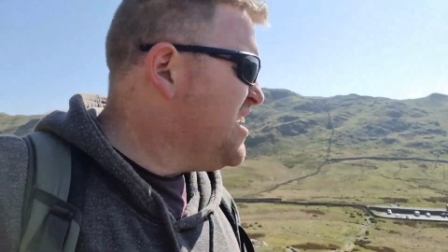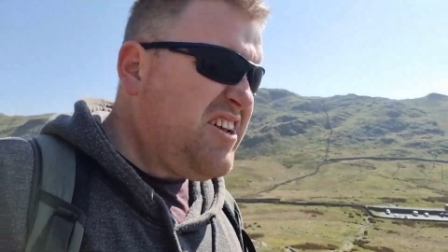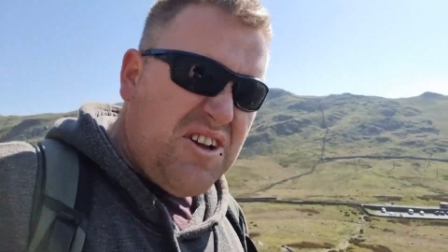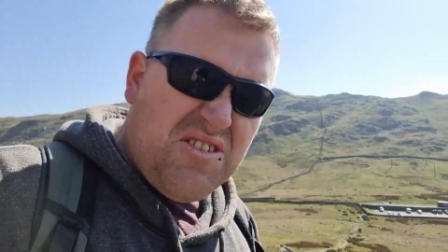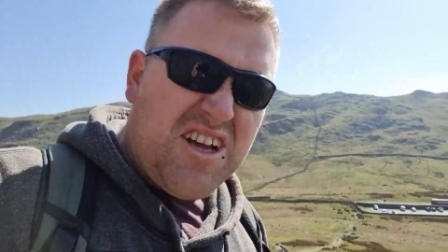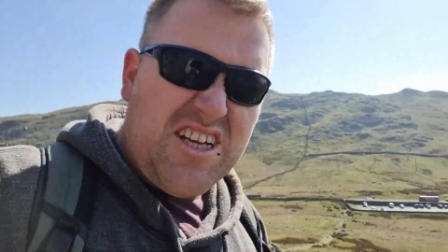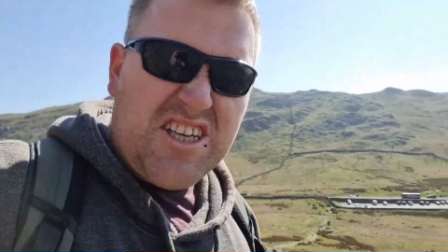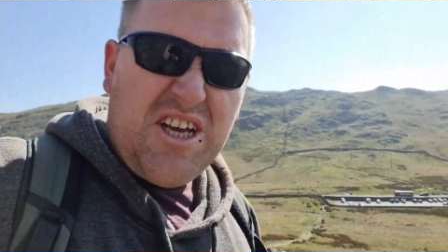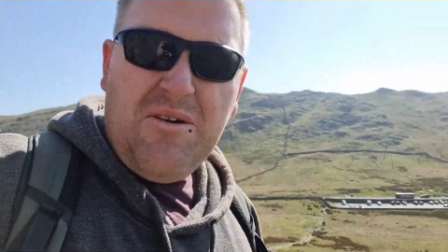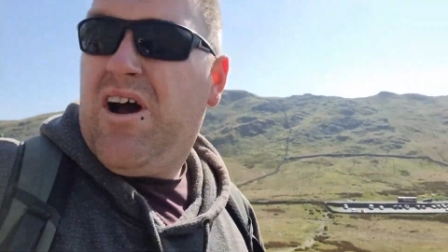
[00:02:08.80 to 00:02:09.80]
Do you think it's
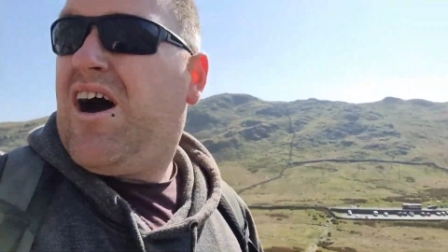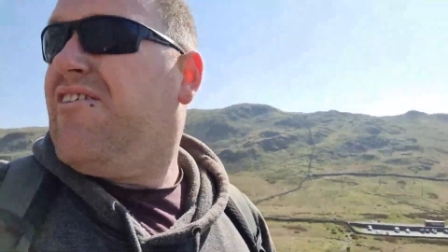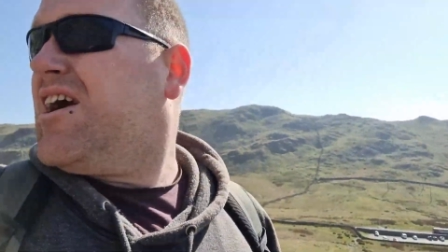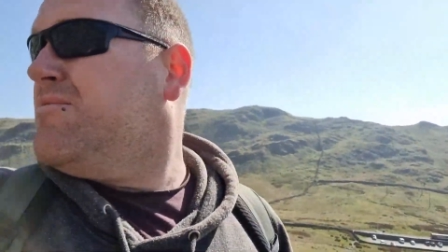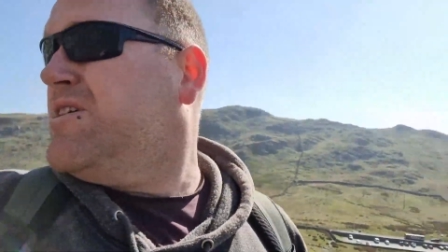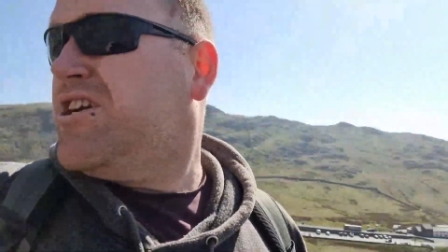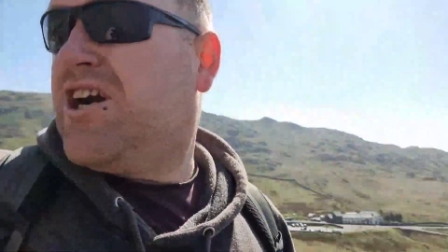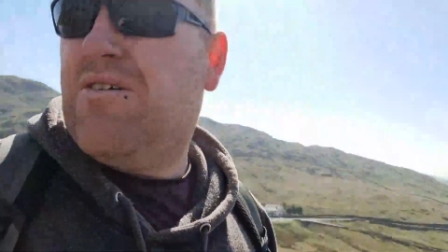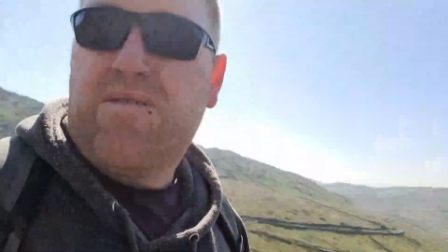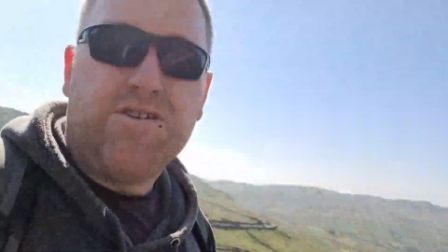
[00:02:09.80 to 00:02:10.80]
cute? I reckon we should
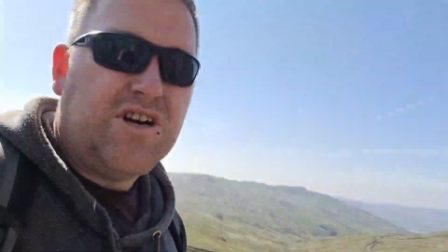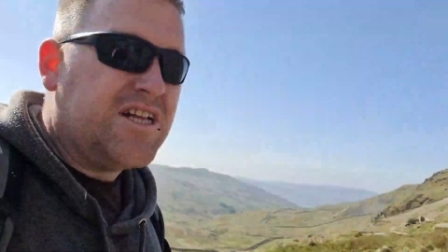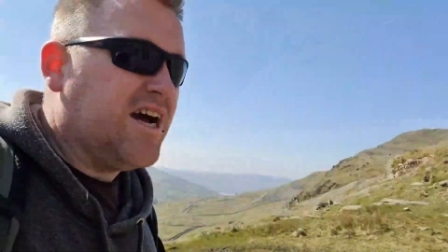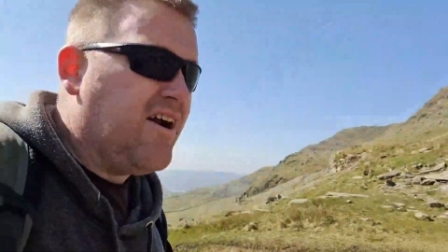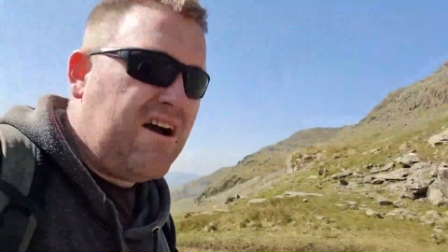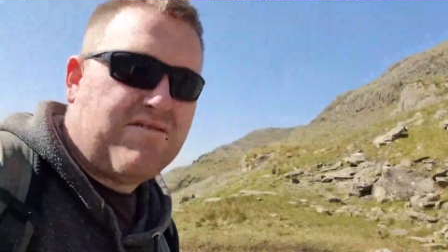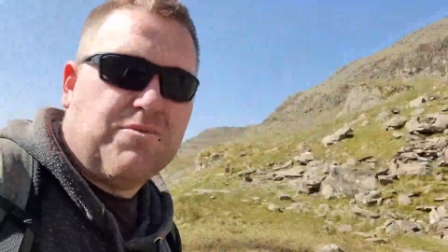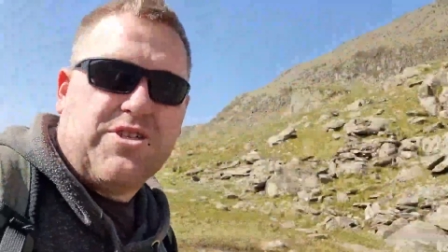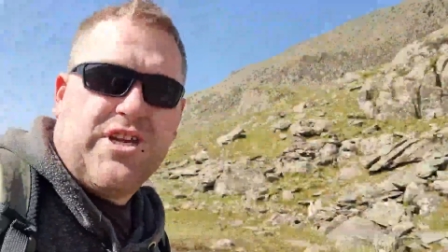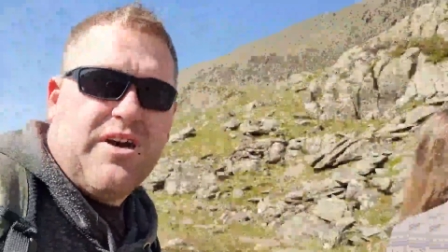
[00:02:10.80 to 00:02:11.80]
go for a drink there
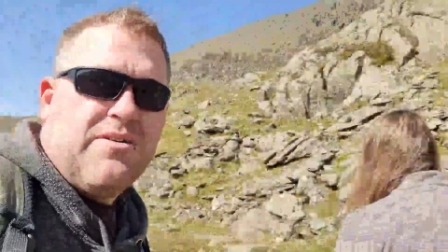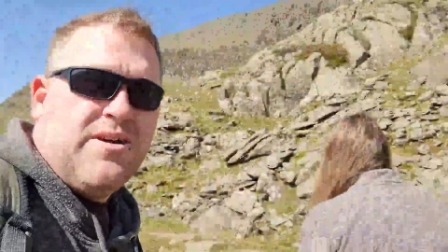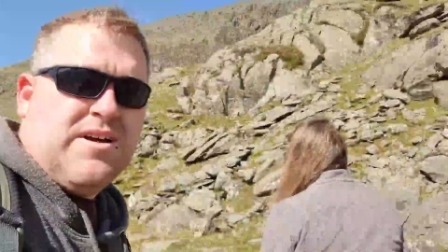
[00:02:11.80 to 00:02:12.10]
afterwards, you know.